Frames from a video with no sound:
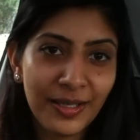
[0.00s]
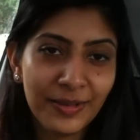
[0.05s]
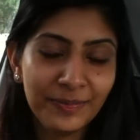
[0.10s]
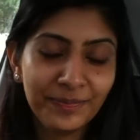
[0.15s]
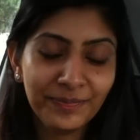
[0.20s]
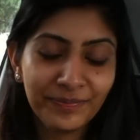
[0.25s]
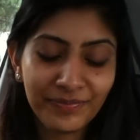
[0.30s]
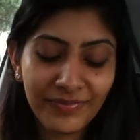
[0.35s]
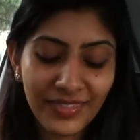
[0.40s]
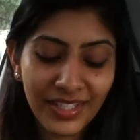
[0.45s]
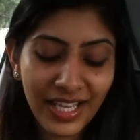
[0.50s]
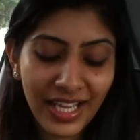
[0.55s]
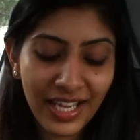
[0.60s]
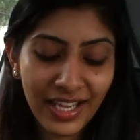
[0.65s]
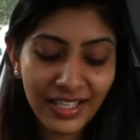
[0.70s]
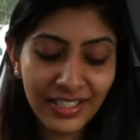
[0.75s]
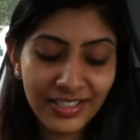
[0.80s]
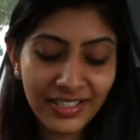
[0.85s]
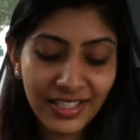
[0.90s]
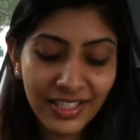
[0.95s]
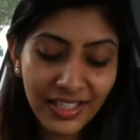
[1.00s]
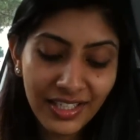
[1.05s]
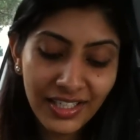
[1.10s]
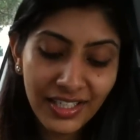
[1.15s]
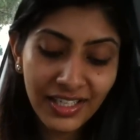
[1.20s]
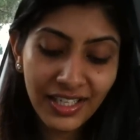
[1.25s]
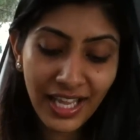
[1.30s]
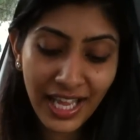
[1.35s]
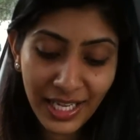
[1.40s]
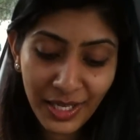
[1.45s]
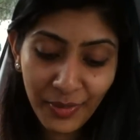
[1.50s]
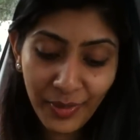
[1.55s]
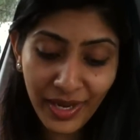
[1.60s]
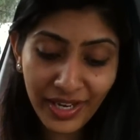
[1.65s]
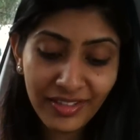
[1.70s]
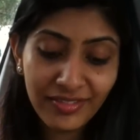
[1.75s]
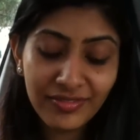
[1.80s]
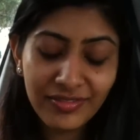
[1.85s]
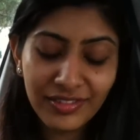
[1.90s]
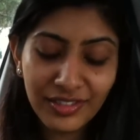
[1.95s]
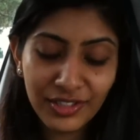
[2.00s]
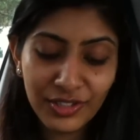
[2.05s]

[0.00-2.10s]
Um, and anyway,